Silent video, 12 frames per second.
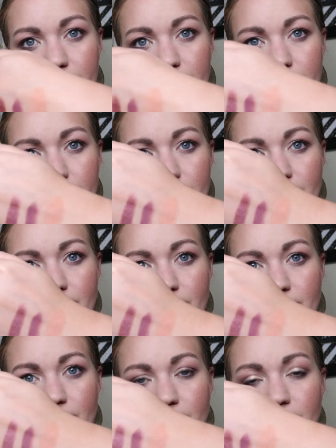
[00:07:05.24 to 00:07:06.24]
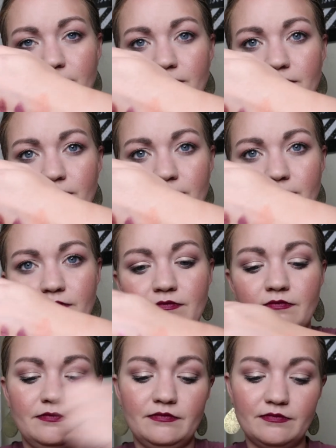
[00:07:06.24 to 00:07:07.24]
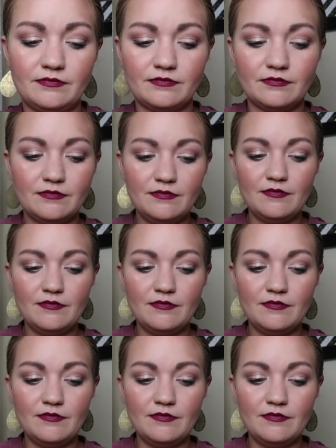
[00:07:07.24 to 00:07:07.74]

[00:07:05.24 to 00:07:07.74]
[no speech]